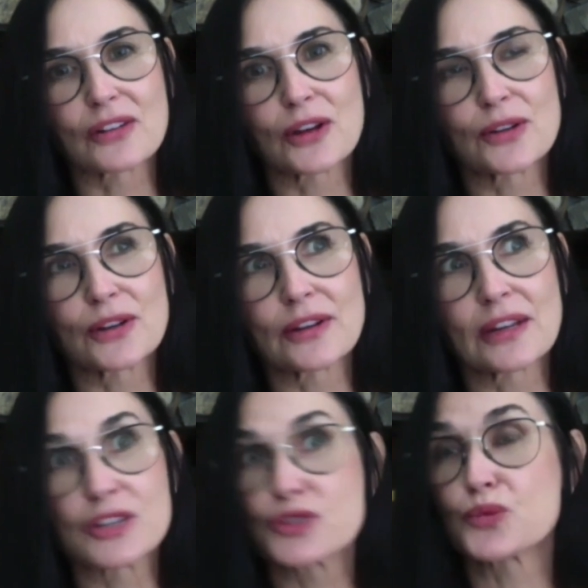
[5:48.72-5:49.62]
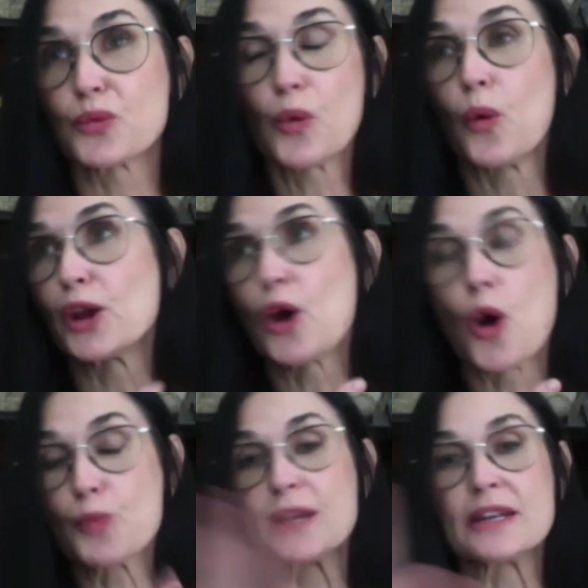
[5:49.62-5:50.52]
is what
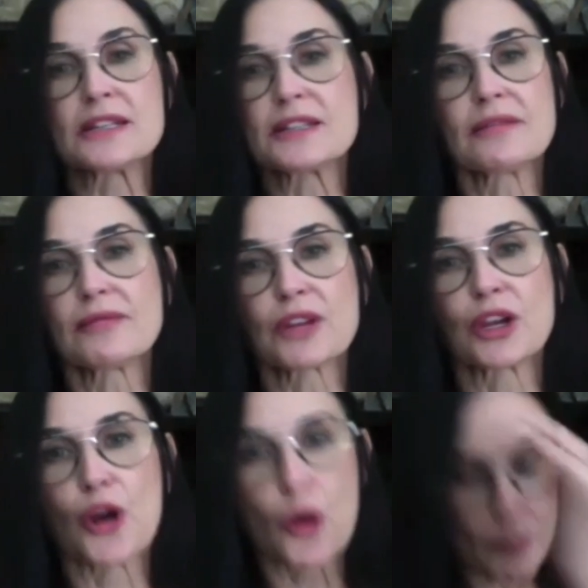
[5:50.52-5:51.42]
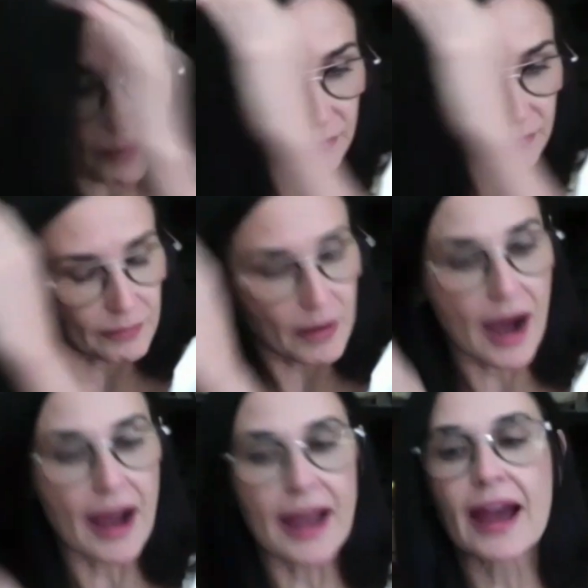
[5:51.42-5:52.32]
opened, you know,
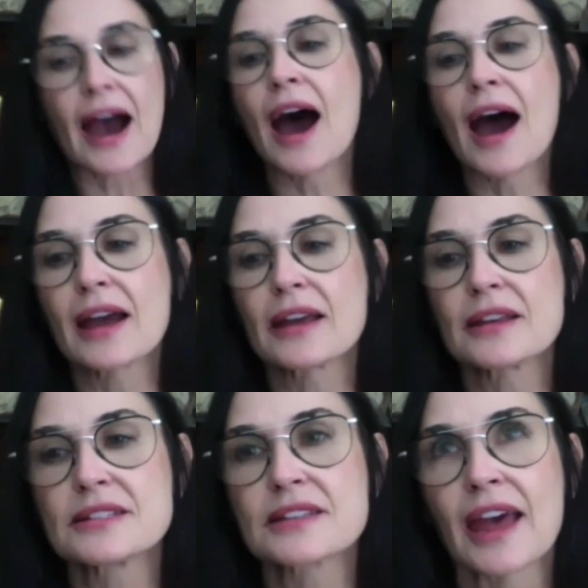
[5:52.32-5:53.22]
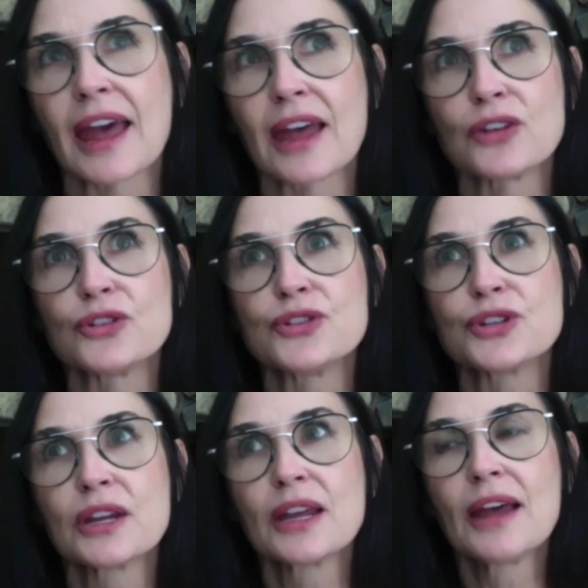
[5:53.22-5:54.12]
my eyes and
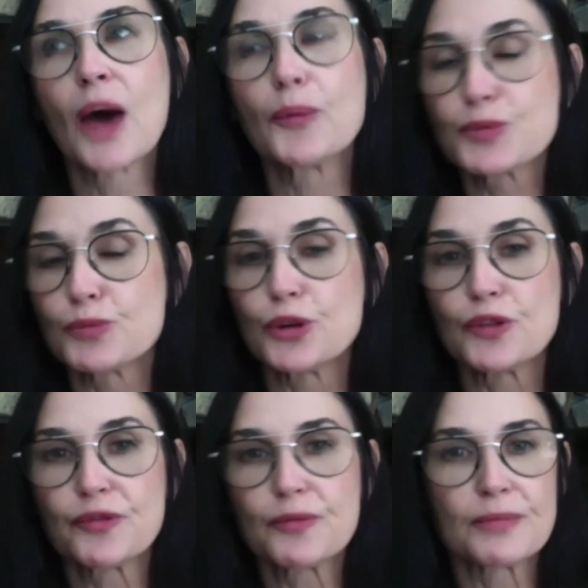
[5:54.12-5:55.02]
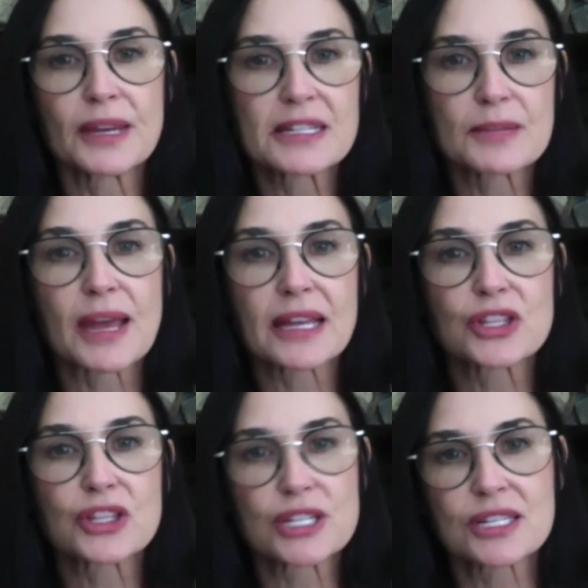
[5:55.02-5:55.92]
helped move me to make the
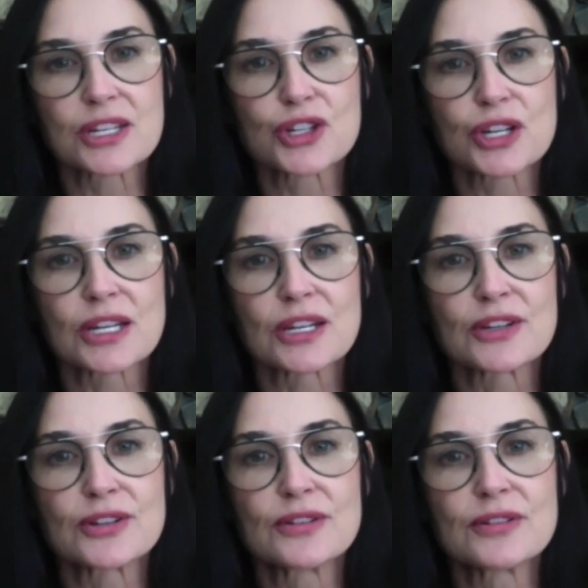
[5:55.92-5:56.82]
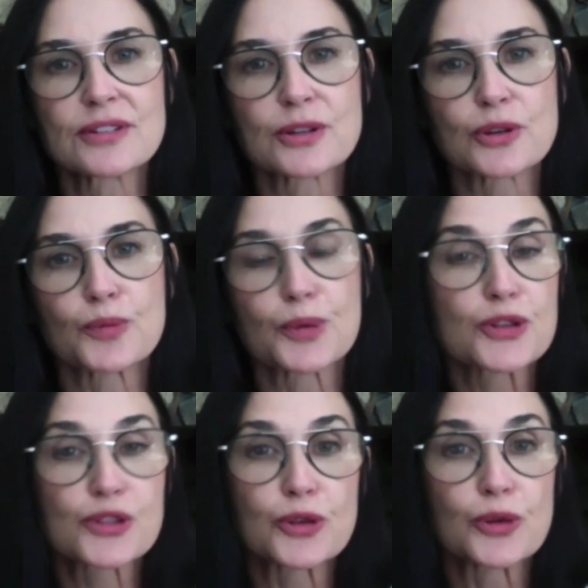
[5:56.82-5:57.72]
decision to
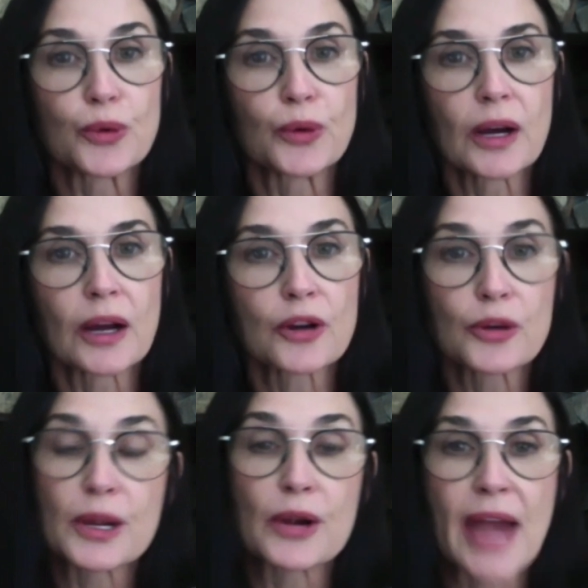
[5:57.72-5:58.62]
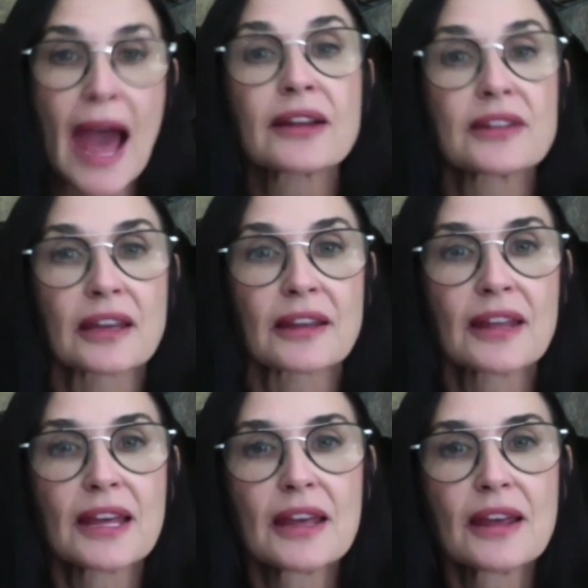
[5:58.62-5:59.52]
pursue a career in acting.
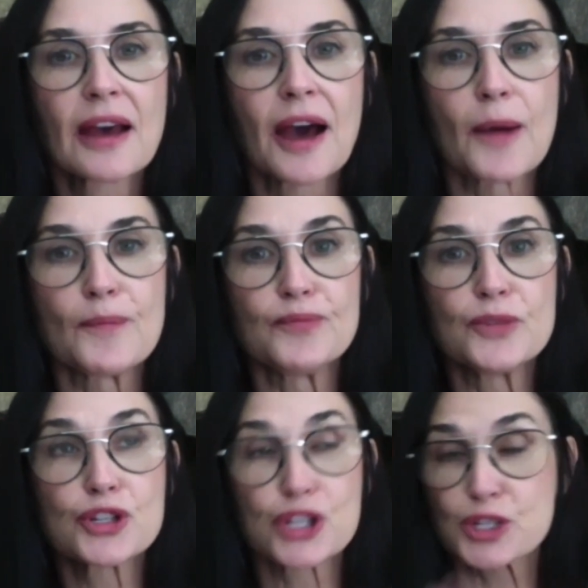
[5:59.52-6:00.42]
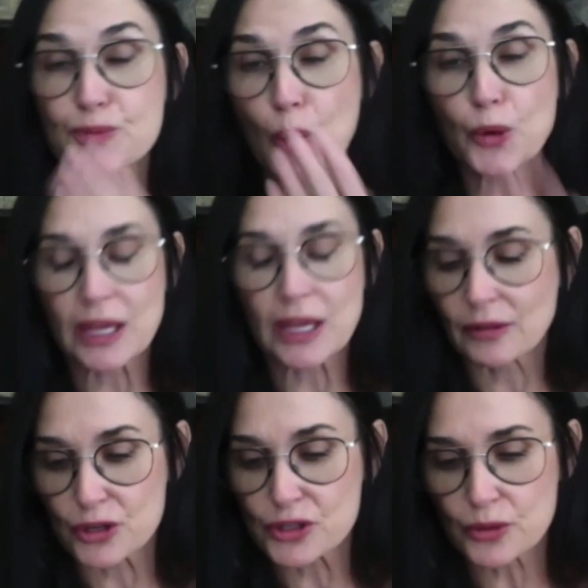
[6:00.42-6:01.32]
She spoke
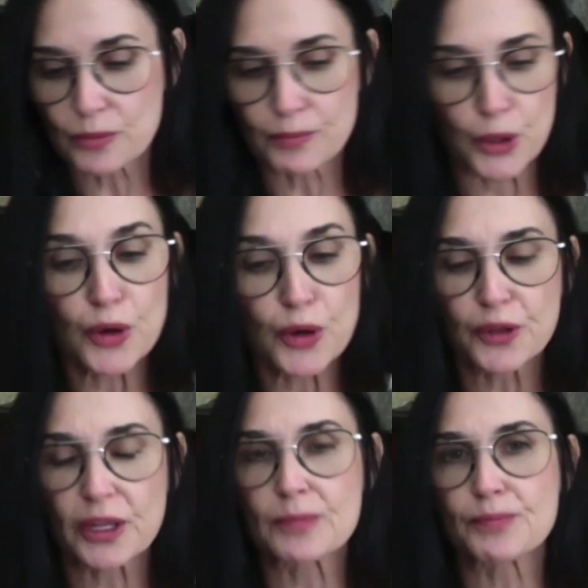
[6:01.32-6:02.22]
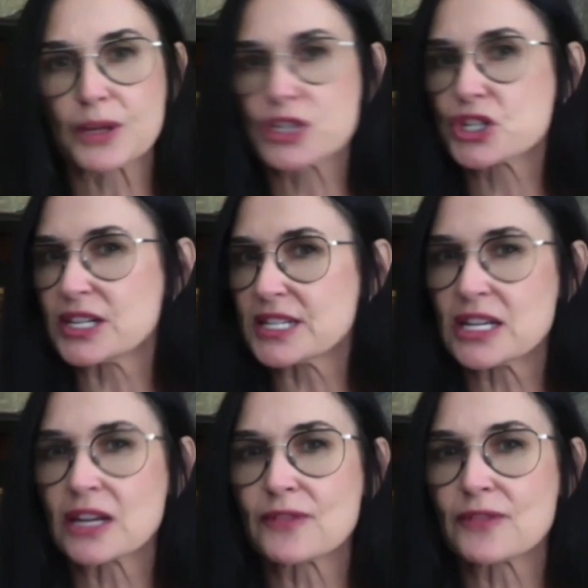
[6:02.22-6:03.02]
English beautifully, but she didn't feel